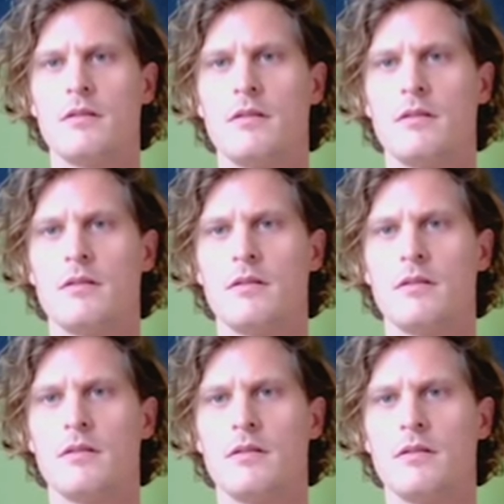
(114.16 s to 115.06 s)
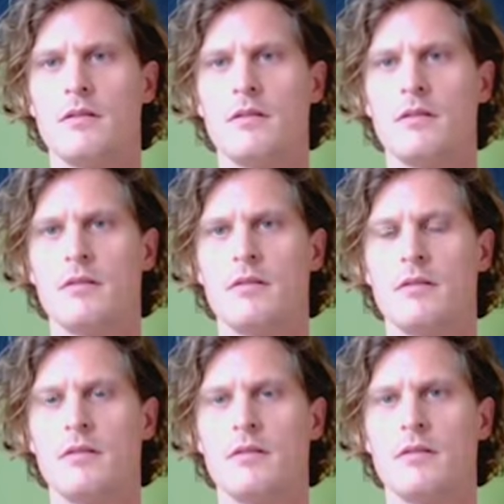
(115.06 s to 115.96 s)

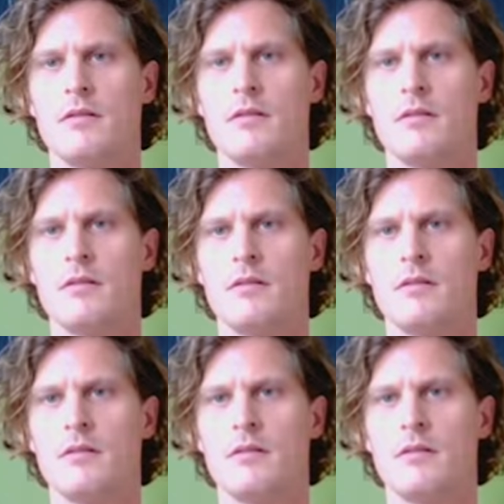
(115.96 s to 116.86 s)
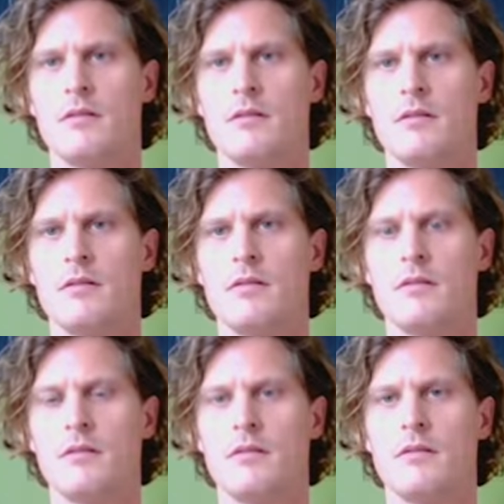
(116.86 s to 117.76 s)

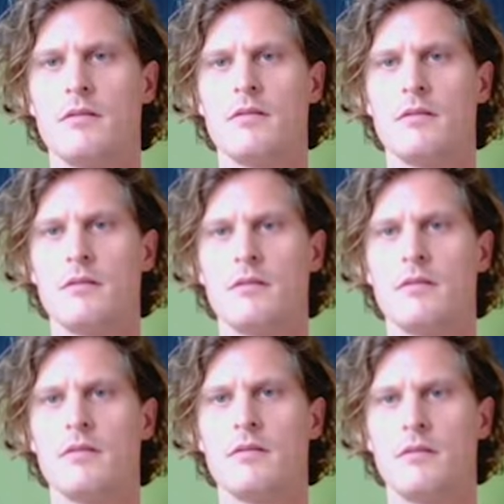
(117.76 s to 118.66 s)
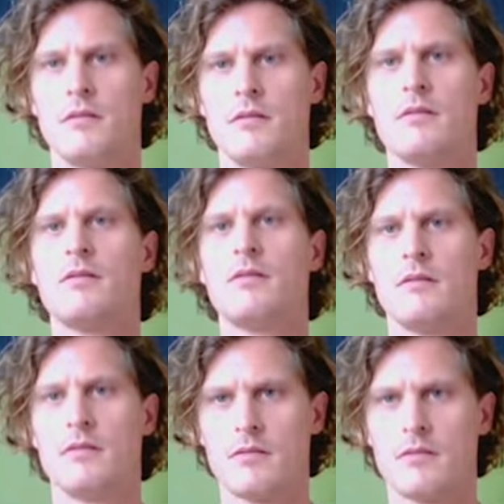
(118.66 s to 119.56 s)

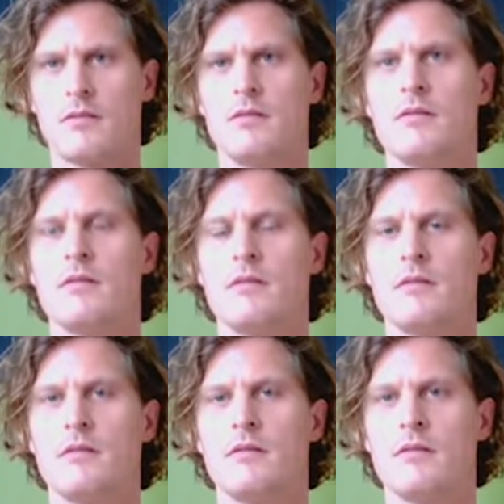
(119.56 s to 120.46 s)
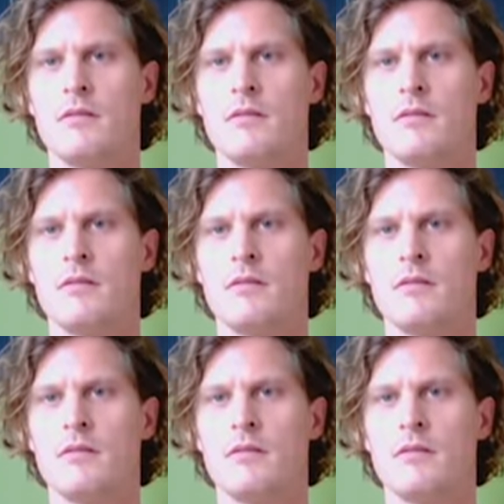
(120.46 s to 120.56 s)
(silent)